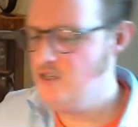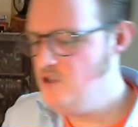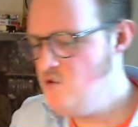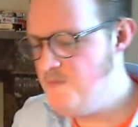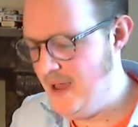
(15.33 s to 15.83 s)

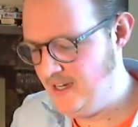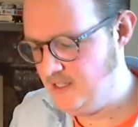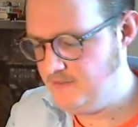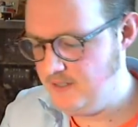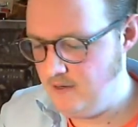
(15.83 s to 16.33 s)
new packets
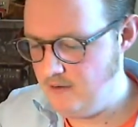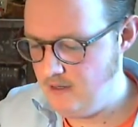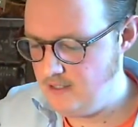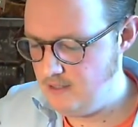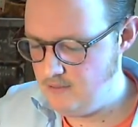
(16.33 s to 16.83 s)
of
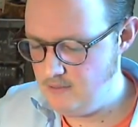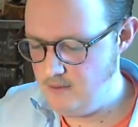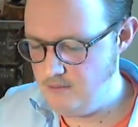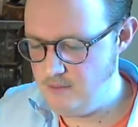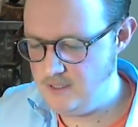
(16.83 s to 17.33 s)
cigarettes
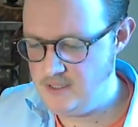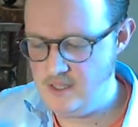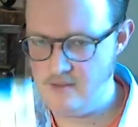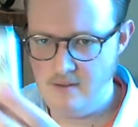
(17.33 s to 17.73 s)
do we see